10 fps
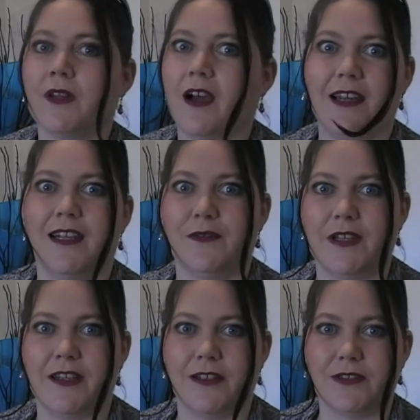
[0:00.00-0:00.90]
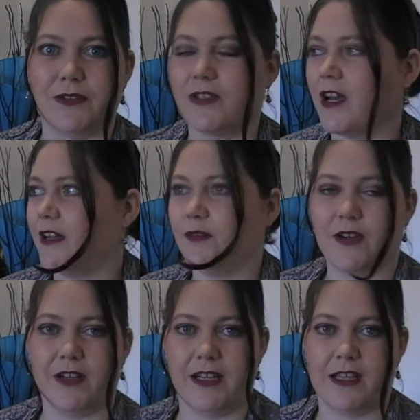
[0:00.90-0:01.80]
I love EcoTools. I've
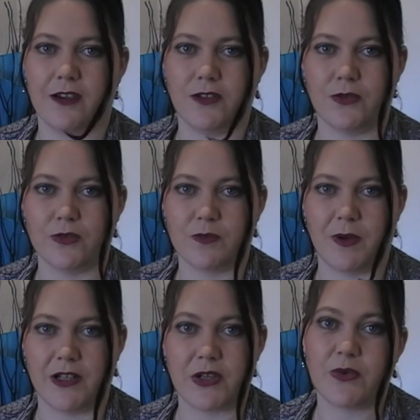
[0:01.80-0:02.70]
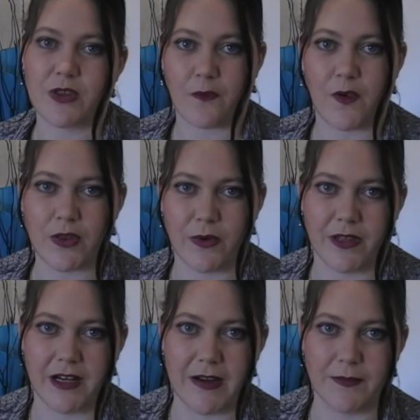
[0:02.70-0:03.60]
got an EcoTools sponge. It was the first one
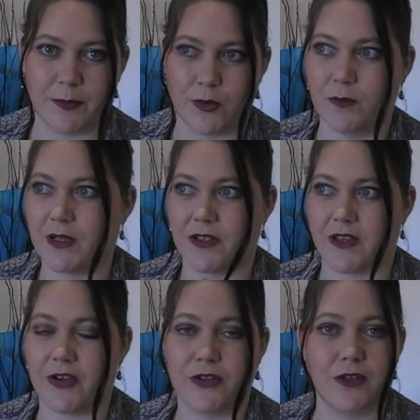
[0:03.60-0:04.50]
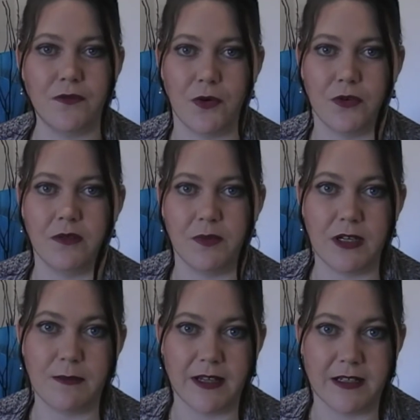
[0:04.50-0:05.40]
that I ever brought because I couldn't afford the
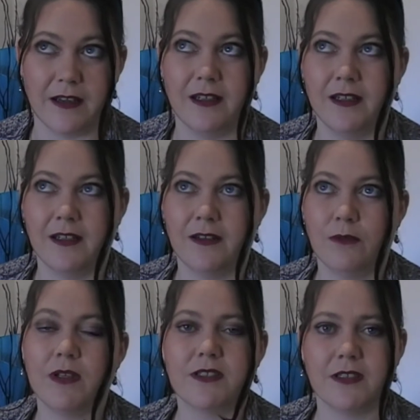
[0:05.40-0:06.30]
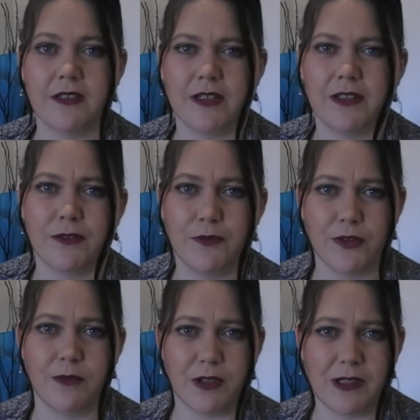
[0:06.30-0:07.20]
Beauty Blender. Well, it's not that I couldn't
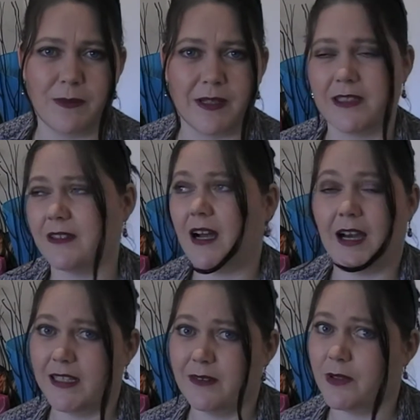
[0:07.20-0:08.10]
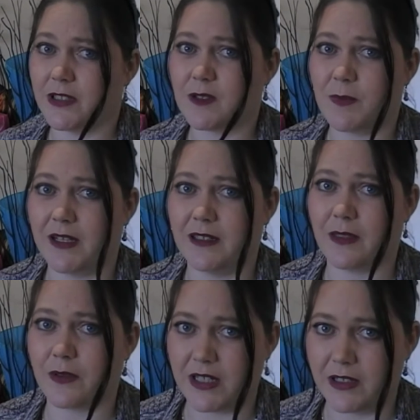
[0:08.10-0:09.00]
afford the Beauty Blender. I didn't want to spend
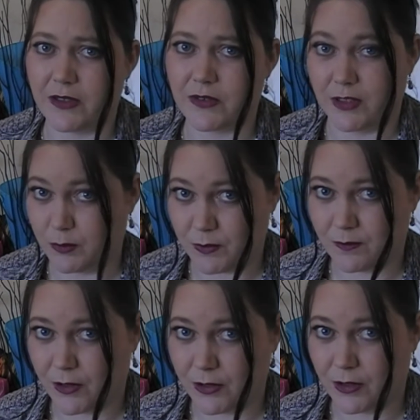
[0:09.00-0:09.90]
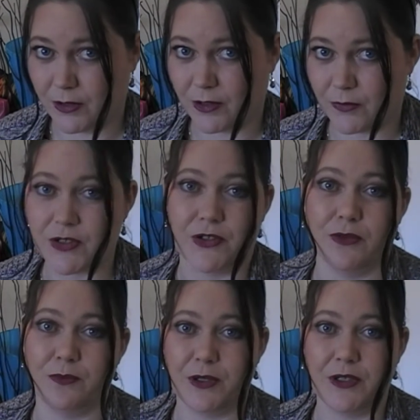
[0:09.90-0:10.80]
$30 on the
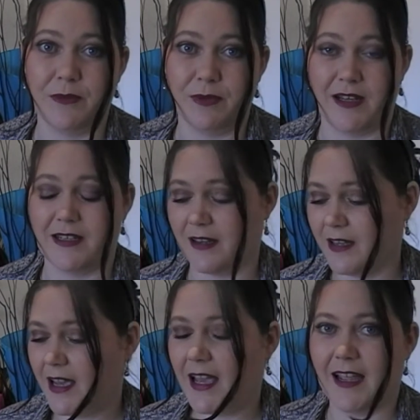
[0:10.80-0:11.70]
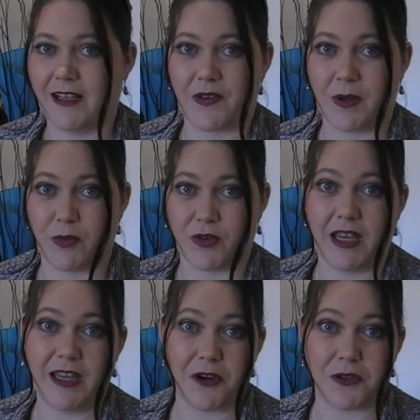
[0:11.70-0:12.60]
original Beauty Blender, and so I brought the
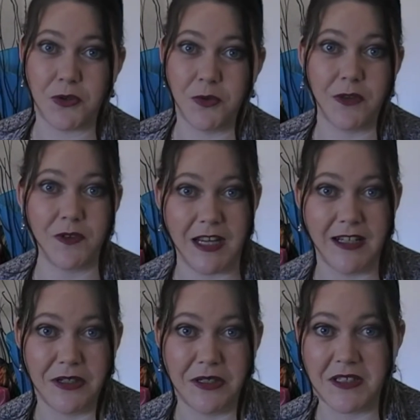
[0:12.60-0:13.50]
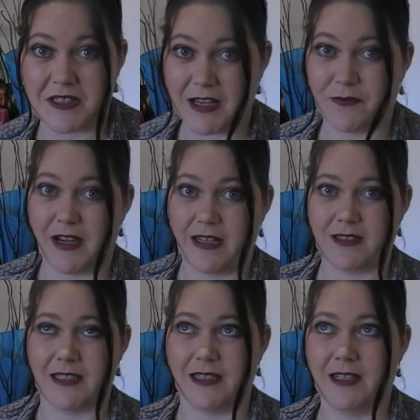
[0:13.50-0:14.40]
EcoTool ones for $10 at Safeway
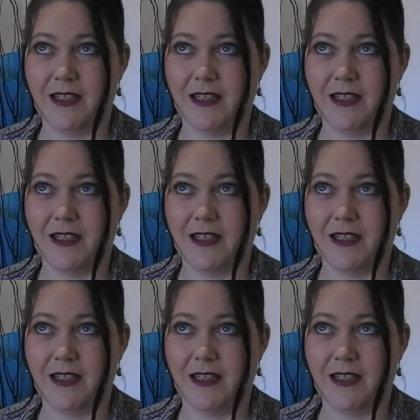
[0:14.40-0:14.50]
instead.